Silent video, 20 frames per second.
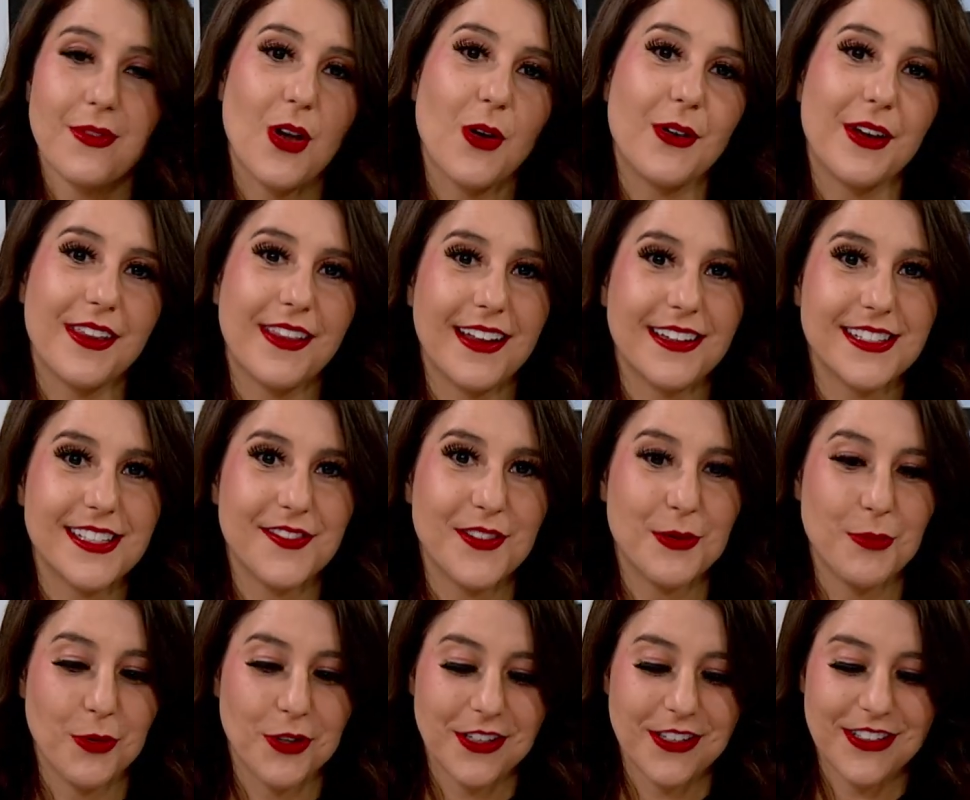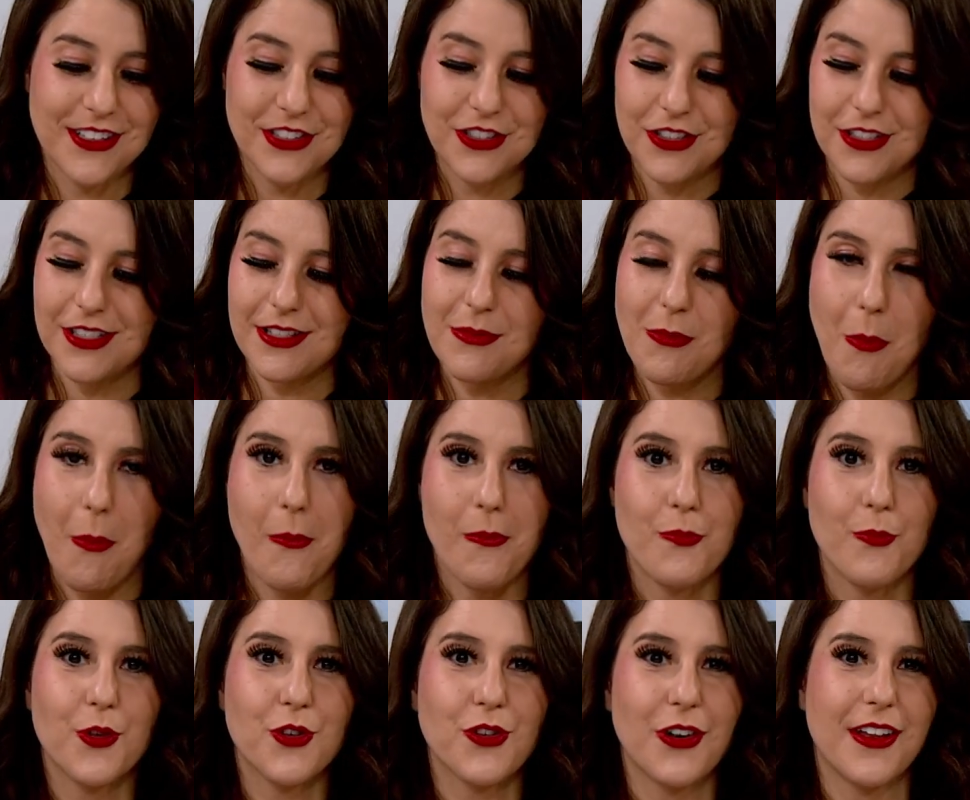Okay, that's even more delicious.
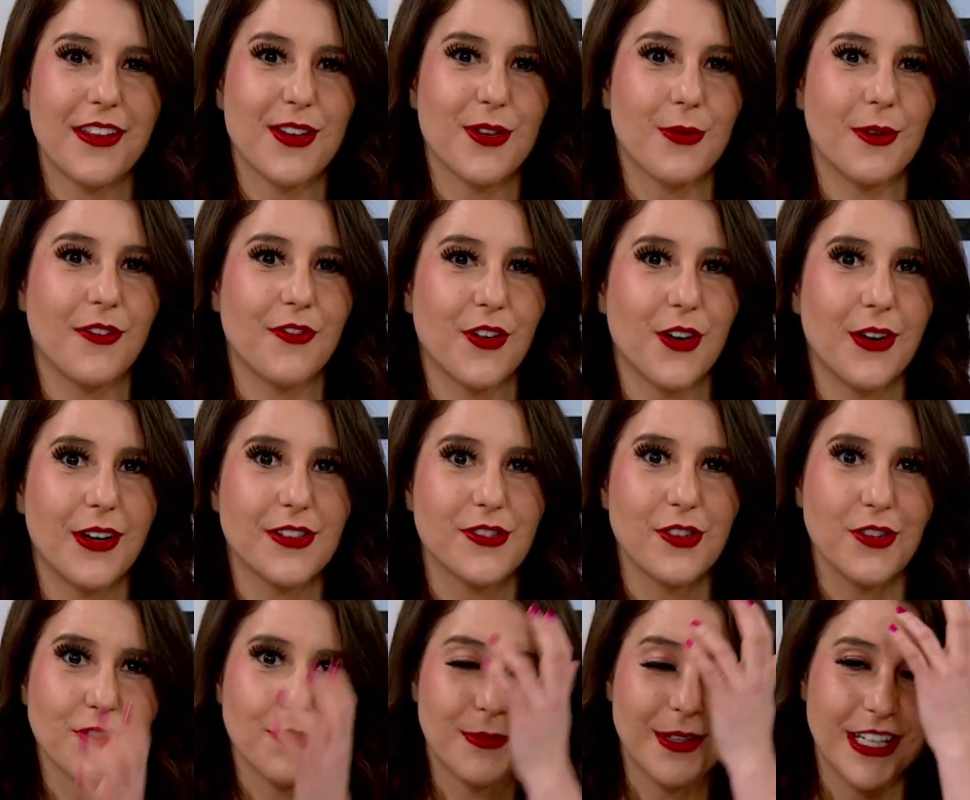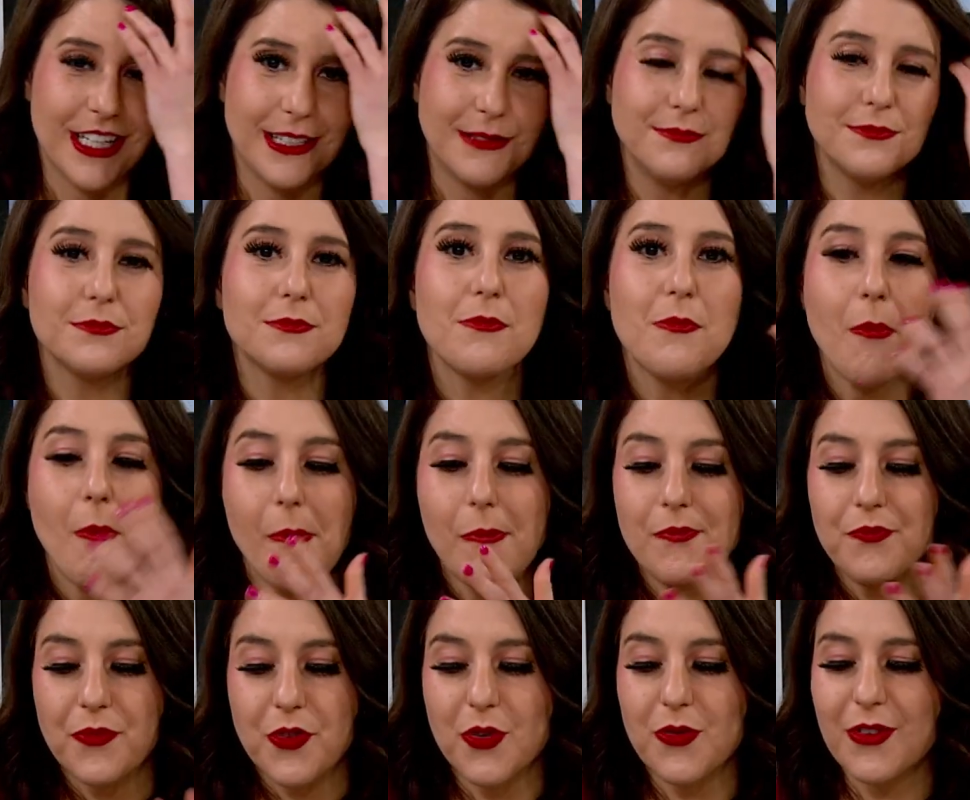We'll try this one for you on social media.
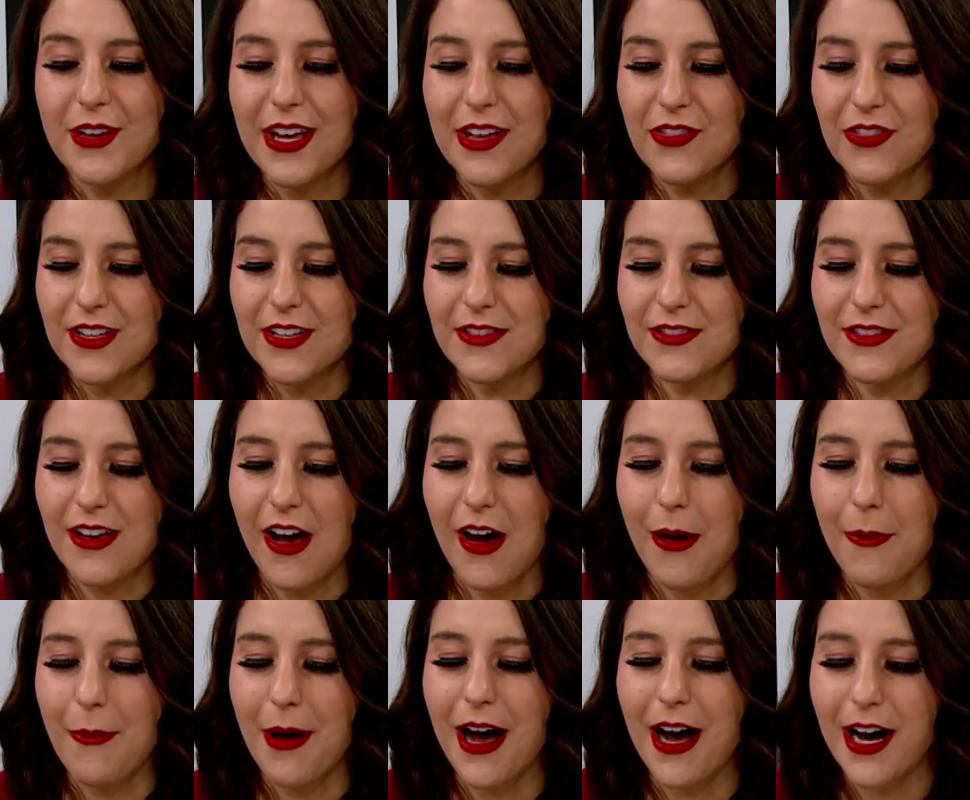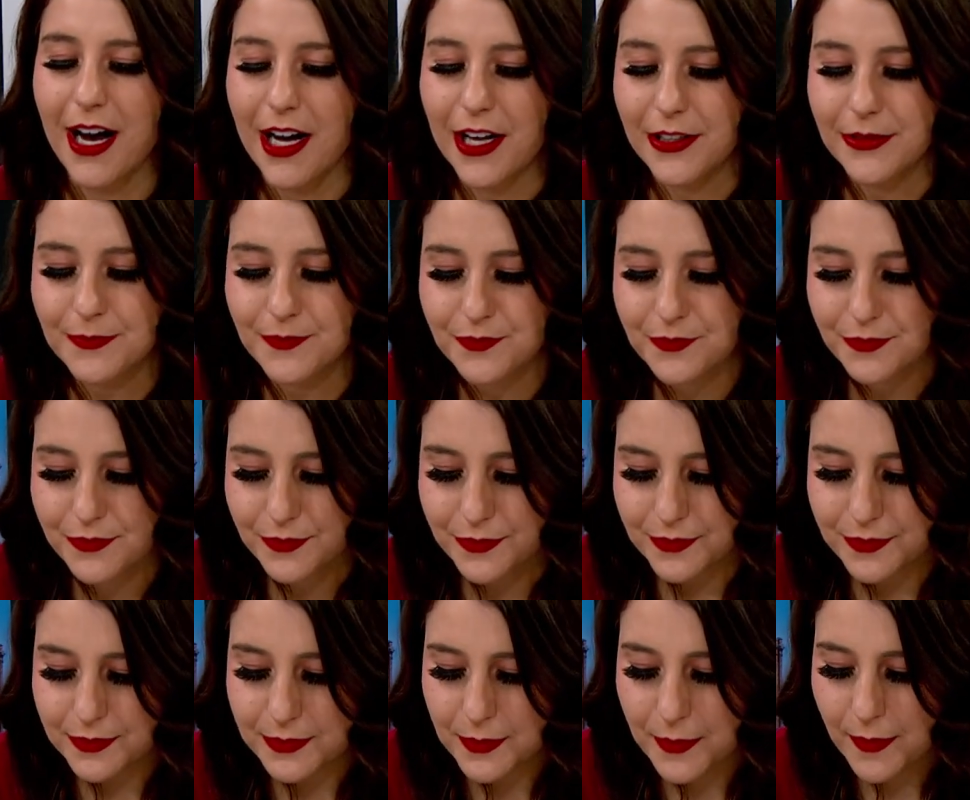You can get these um, on
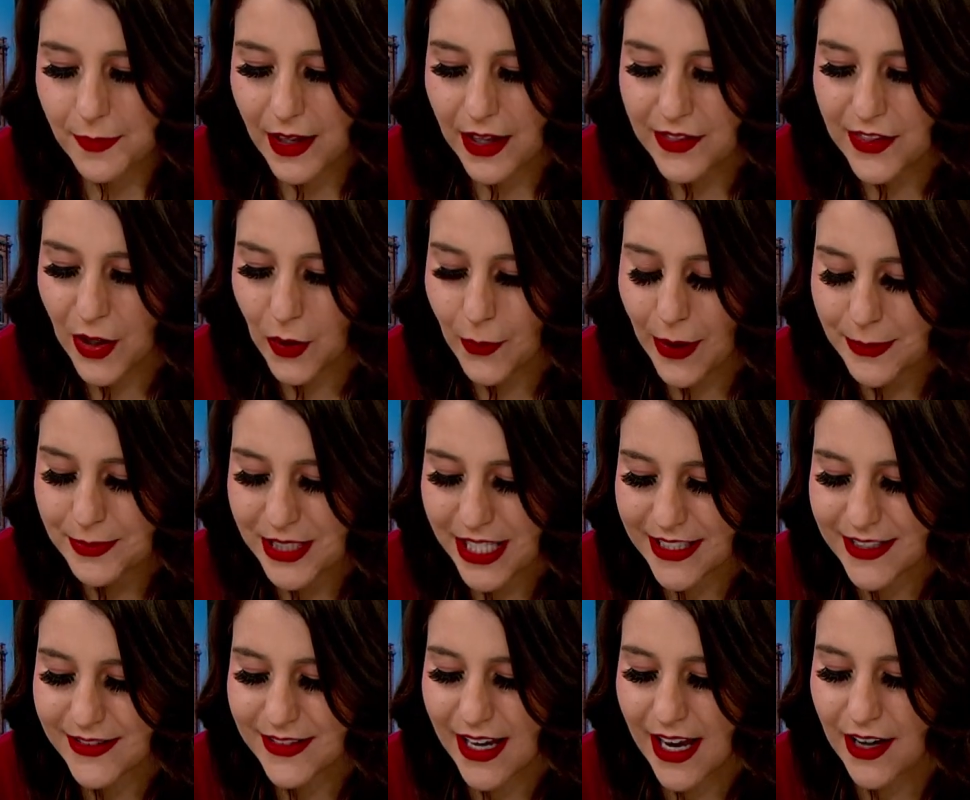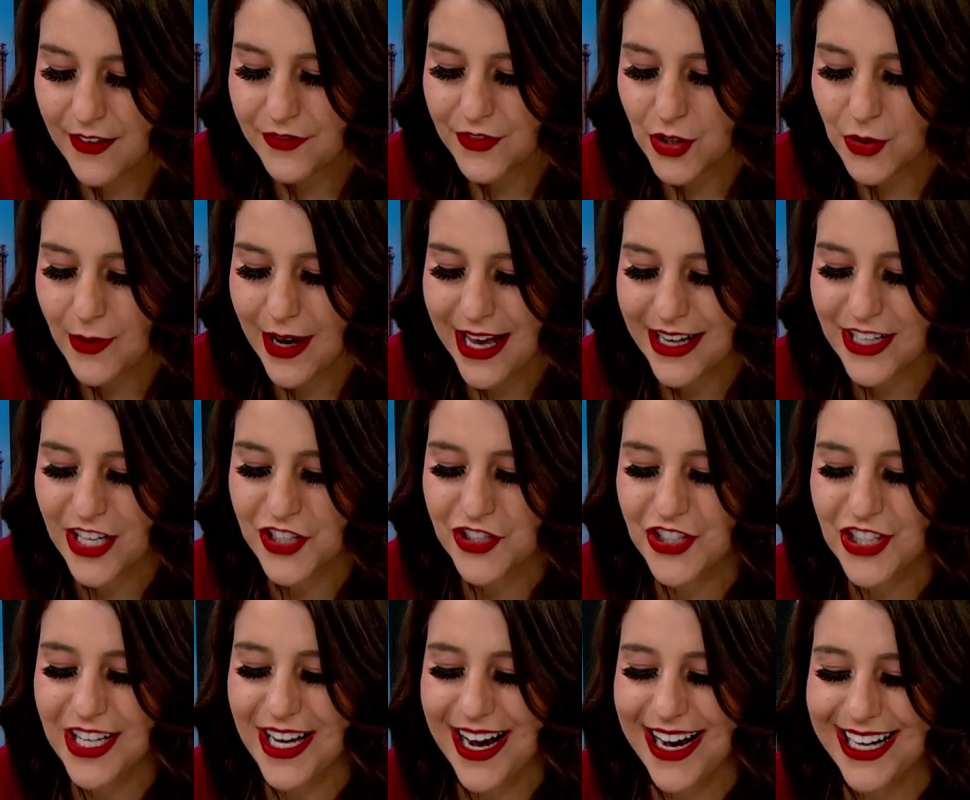their website. It's F-U-N-G-I-E-S
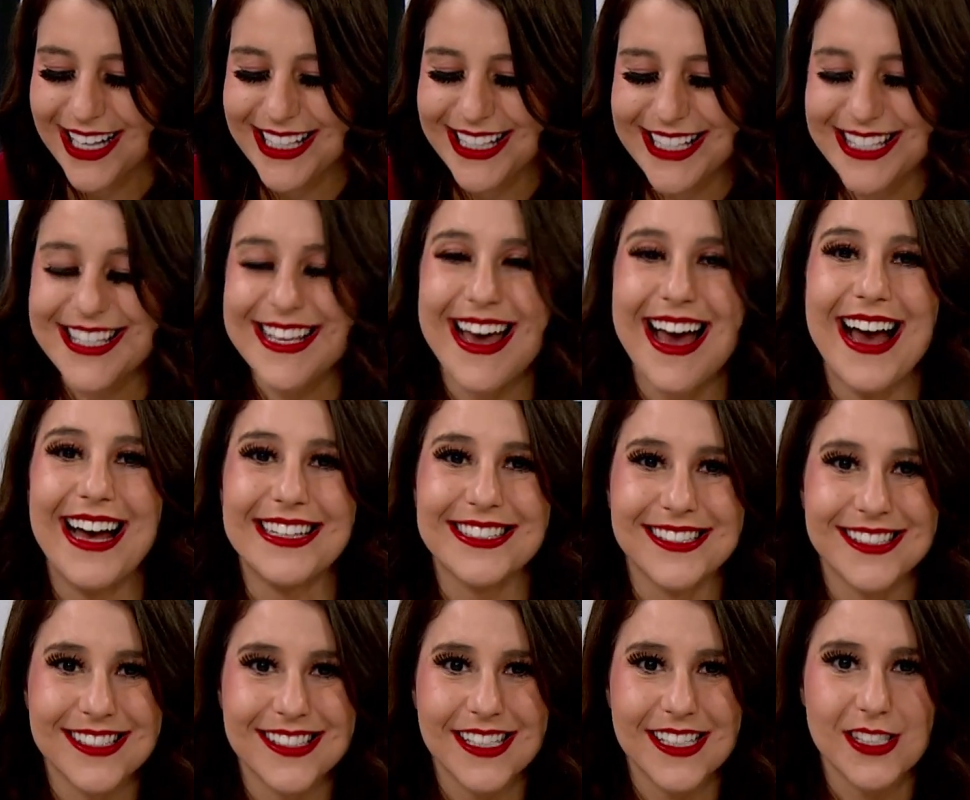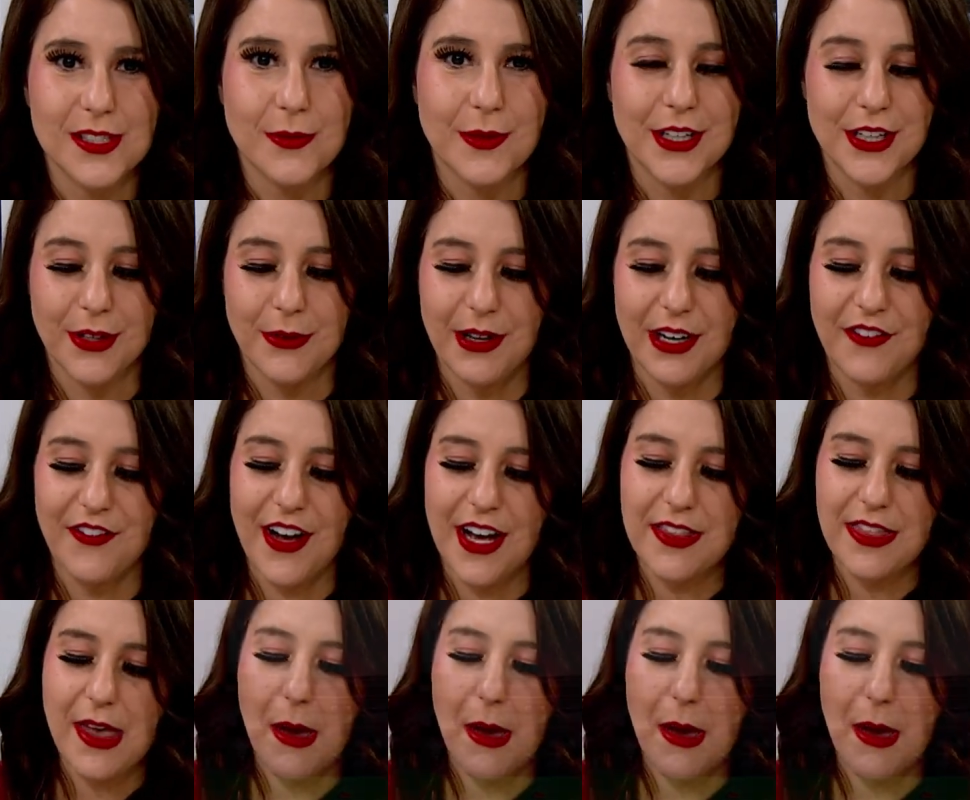is where you wanna find